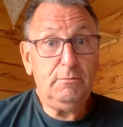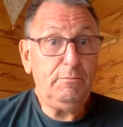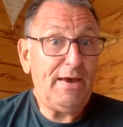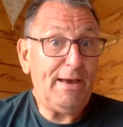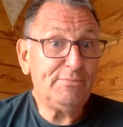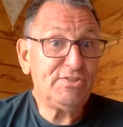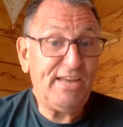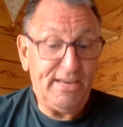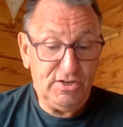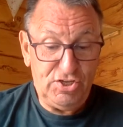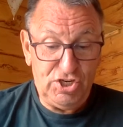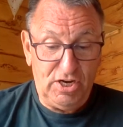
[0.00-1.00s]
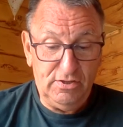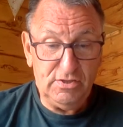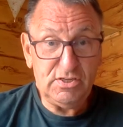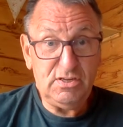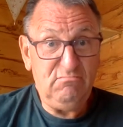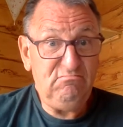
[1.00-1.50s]
Perhaps take a
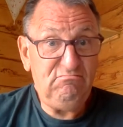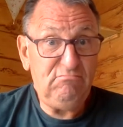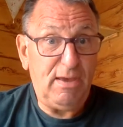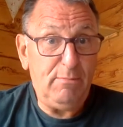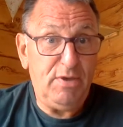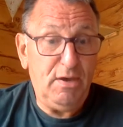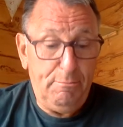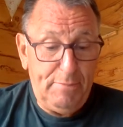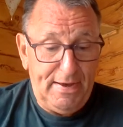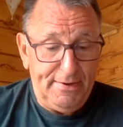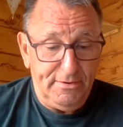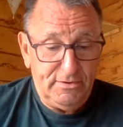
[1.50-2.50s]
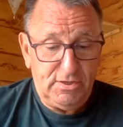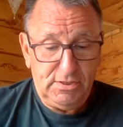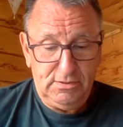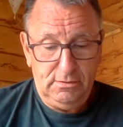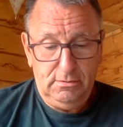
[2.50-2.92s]
chance, maybe a punt.